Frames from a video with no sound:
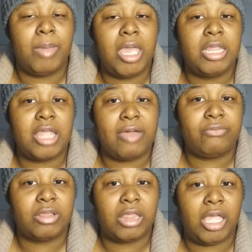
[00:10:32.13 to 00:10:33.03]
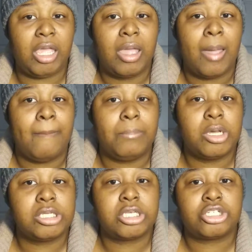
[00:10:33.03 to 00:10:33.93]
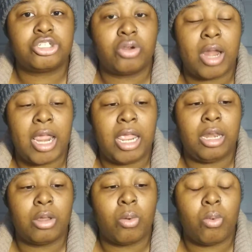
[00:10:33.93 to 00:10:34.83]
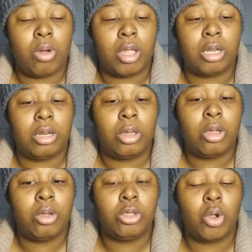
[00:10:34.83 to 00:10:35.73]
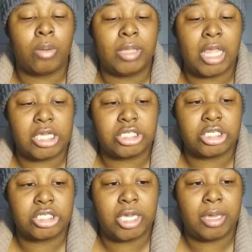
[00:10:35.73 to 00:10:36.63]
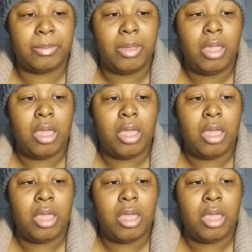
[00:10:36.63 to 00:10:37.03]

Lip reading: It definitely puts a strain on your relationship.